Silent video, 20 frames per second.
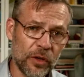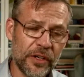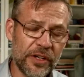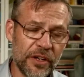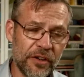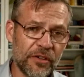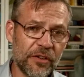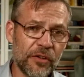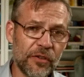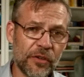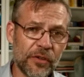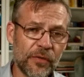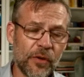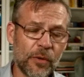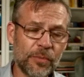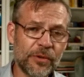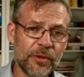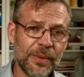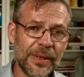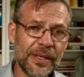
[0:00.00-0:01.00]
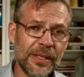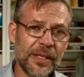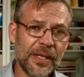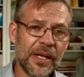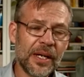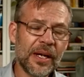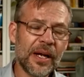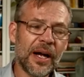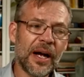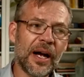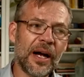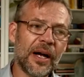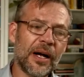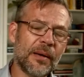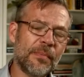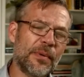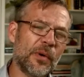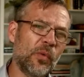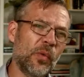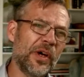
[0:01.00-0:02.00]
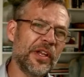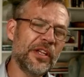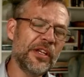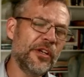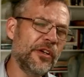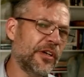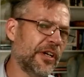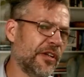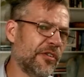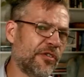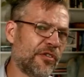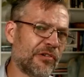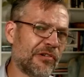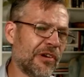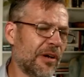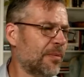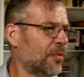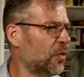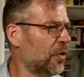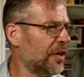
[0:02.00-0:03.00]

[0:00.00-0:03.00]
editions of Optima, but whether you can script,